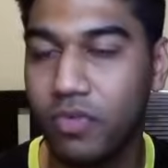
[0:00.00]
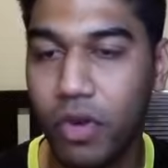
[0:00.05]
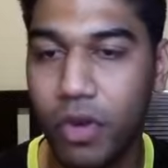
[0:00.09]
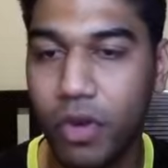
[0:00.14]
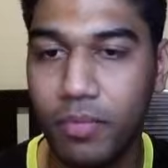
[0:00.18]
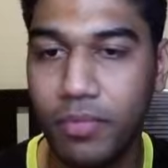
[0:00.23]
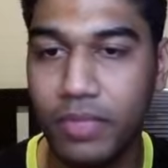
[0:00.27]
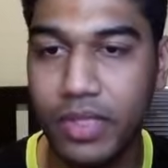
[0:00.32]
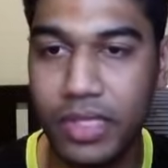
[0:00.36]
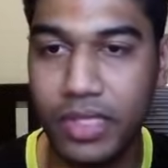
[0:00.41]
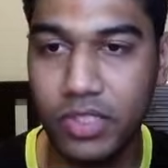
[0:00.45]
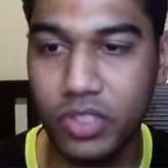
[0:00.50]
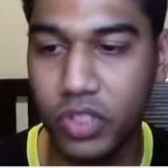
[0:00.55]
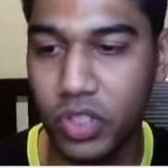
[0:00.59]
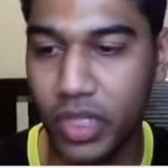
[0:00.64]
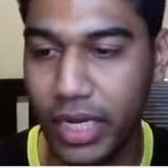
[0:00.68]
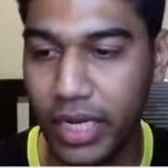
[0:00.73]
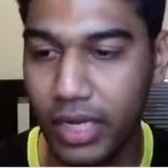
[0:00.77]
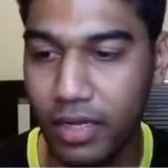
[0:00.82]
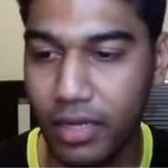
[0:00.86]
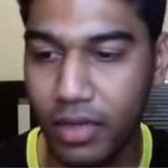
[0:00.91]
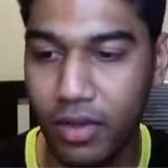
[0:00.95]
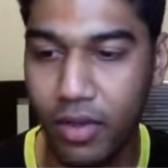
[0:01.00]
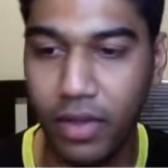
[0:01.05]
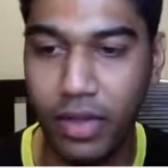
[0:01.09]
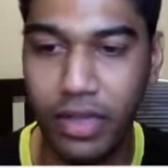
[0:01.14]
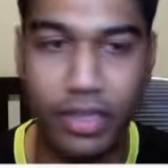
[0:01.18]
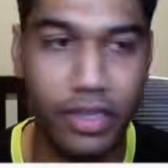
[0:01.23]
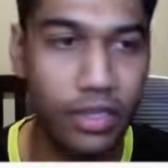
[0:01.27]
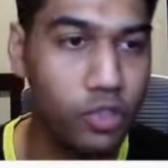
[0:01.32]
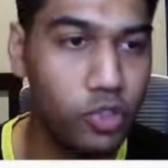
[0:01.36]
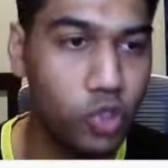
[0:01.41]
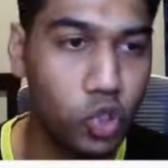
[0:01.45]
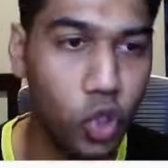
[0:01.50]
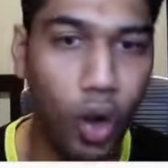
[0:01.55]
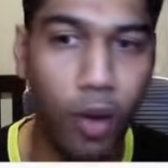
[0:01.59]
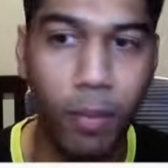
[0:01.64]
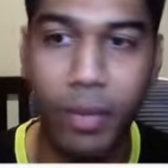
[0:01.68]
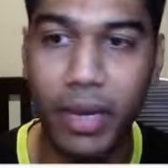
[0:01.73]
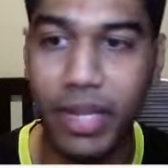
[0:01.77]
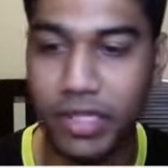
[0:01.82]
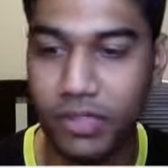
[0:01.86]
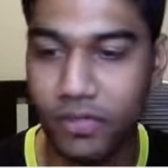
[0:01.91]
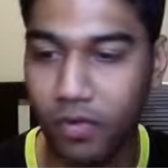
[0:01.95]
from this sheet in the job
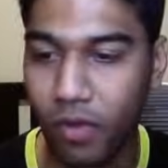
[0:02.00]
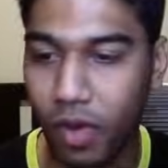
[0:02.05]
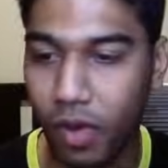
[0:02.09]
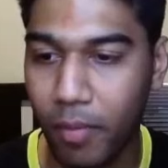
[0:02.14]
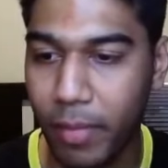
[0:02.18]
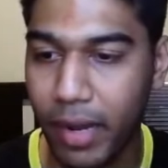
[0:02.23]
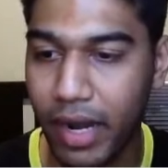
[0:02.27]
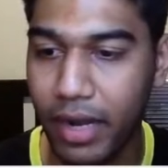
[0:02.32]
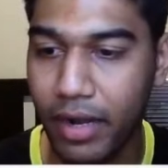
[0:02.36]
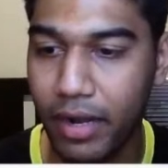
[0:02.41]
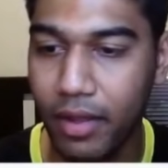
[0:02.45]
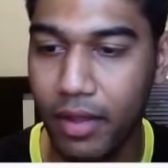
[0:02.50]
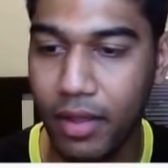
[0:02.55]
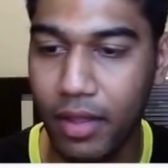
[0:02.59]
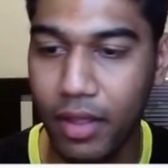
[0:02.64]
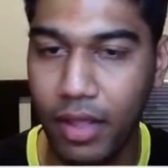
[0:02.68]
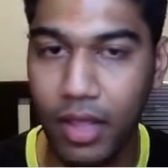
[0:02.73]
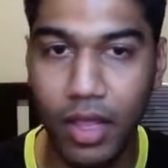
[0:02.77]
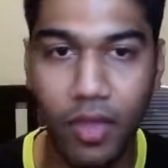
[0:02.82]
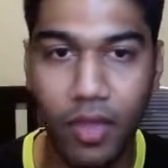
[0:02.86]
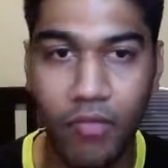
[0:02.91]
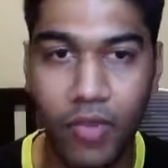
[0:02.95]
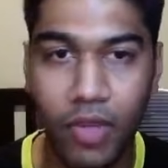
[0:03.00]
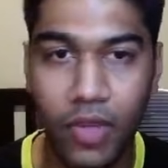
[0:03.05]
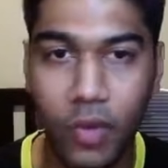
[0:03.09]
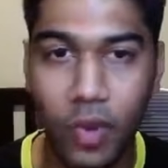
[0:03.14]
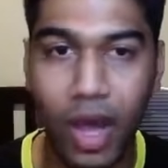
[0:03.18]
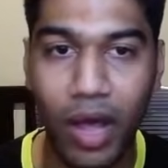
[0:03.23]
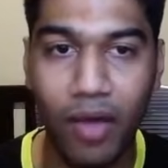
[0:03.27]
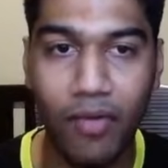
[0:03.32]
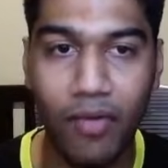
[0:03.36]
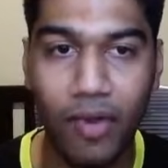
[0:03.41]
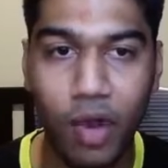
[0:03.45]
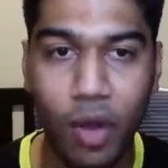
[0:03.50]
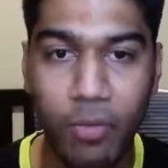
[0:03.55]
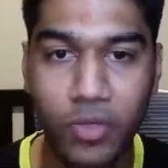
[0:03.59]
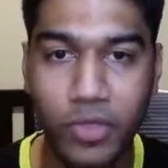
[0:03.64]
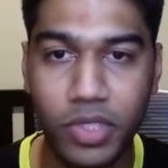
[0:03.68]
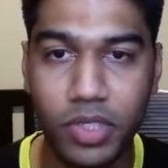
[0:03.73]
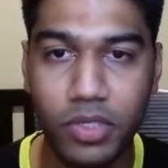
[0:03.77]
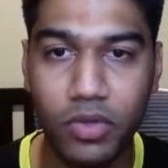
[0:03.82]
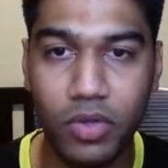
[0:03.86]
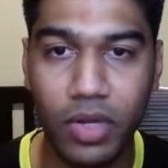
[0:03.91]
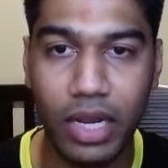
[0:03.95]
links format, where you have an
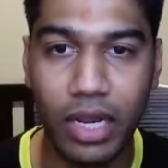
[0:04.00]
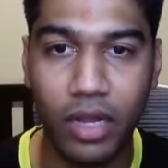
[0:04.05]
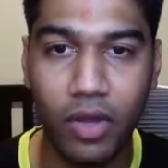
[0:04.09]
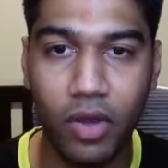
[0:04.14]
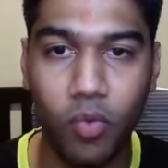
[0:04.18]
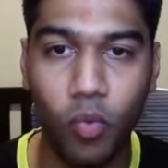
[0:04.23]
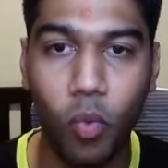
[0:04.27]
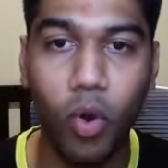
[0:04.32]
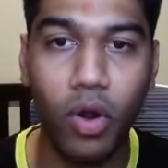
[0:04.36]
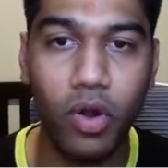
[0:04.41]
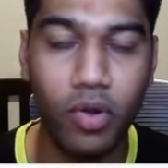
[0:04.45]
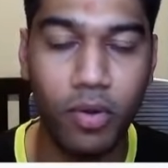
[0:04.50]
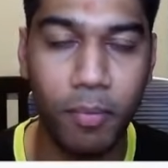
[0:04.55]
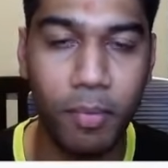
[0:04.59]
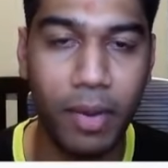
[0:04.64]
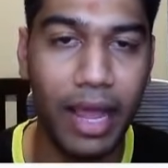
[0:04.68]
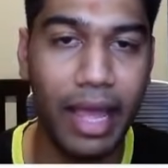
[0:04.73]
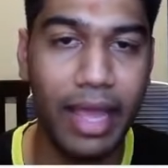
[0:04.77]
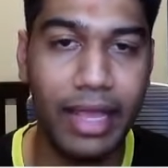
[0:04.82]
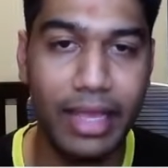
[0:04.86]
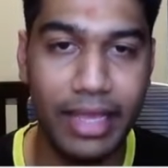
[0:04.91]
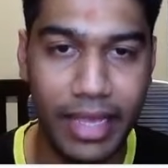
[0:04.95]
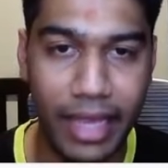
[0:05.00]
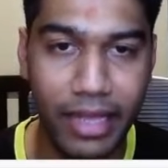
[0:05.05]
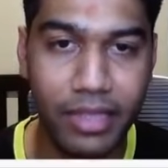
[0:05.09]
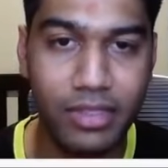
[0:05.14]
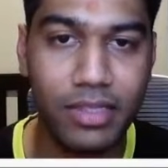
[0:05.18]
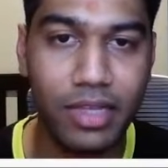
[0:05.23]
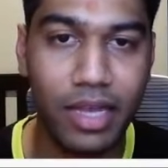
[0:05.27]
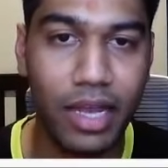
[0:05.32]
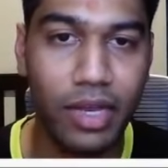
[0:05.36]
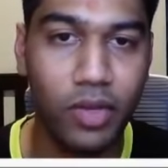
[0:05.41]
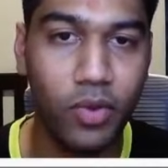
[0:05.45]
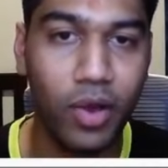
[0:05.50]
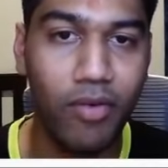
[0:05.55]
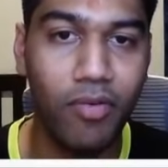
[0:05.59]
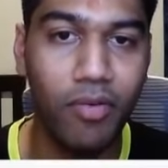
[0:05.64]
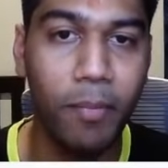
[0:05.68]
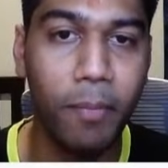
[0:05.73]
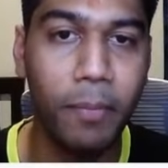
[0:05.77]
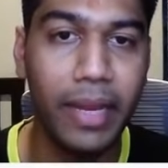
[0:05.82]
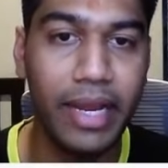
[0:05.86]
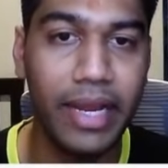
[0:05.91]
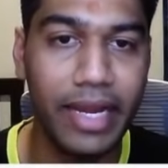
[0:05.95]
option to click on want to apply, yes, and you have
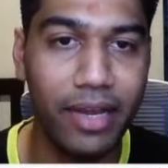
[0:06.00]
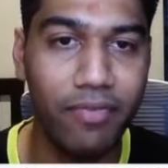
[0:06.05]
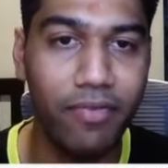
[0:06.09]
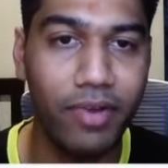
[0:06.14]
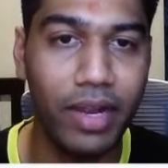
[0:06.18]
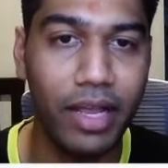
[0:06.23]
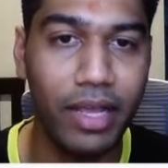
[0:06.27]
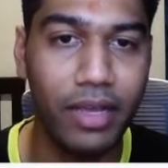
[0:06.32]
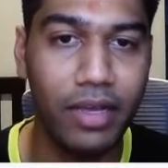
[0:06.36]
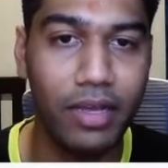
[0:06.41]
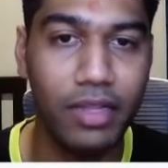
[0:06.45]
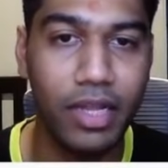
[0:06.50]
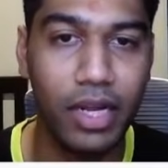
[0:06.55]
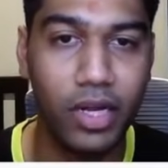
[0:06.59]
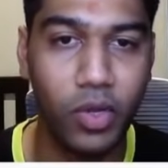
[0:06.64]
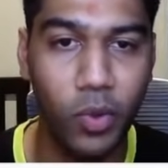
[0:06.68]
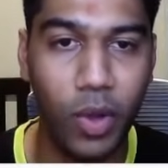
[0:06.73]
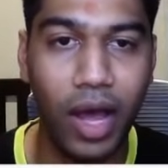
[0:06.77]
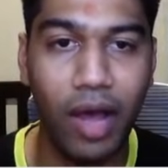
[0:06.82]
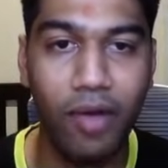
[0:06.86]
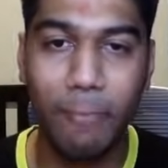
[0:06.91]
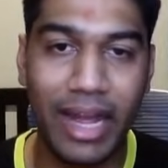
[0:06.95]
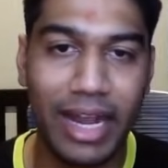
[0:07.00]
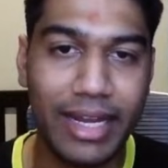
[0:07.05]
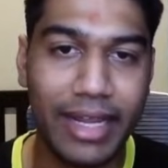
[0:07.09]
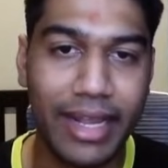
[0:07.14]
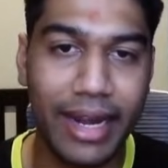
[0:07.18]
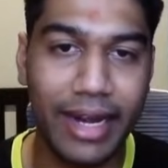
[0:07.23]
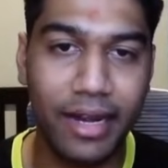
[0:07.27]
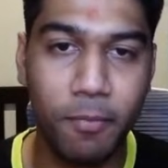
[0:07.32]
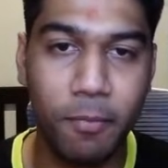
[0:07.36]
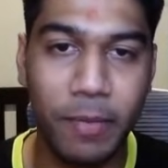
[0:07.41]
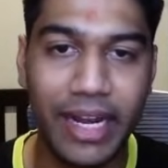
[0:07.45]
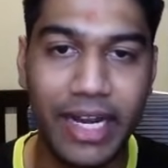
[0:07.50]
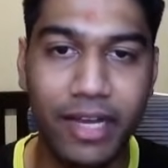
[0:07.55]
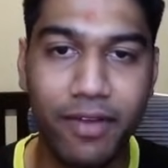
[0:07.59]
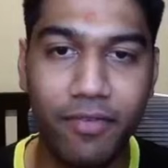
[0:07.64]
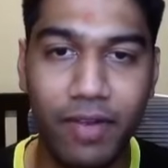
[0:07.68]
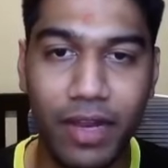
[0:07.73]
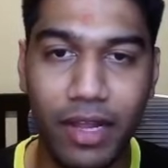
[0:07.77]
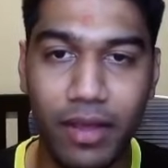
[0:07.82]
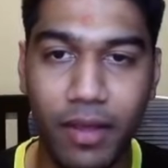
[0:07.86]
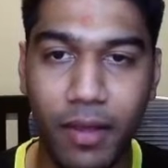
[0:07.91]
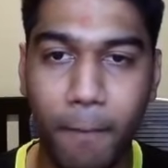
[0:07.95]
a PDF link that you have, and get a PDF
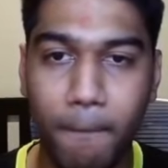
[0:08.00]
link.